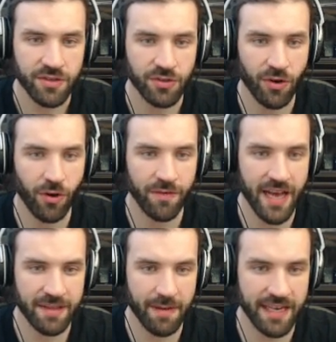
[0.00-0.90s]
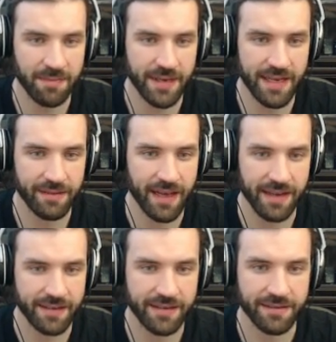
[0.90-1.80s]
So that might be
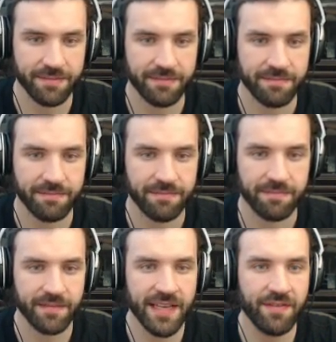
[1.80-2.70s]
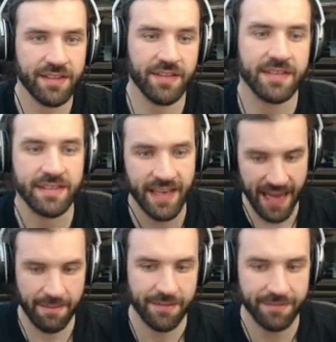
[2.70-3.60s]
like, even in this
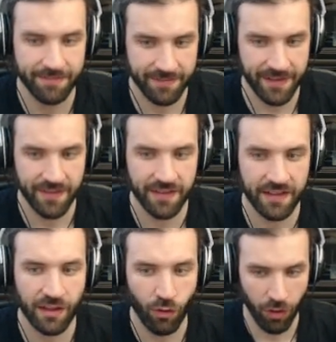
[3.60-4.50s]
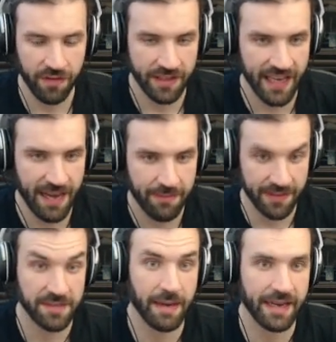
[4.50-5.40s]
game, even in the lore of the game,
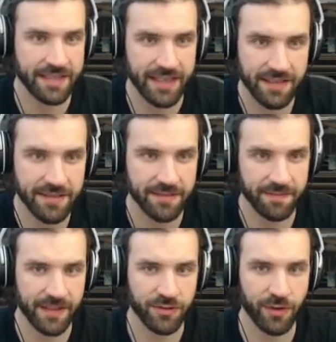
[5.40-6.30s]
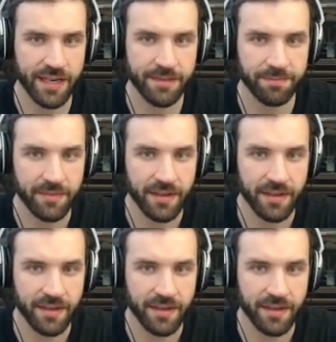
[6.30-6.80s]
this makes sense. It's great.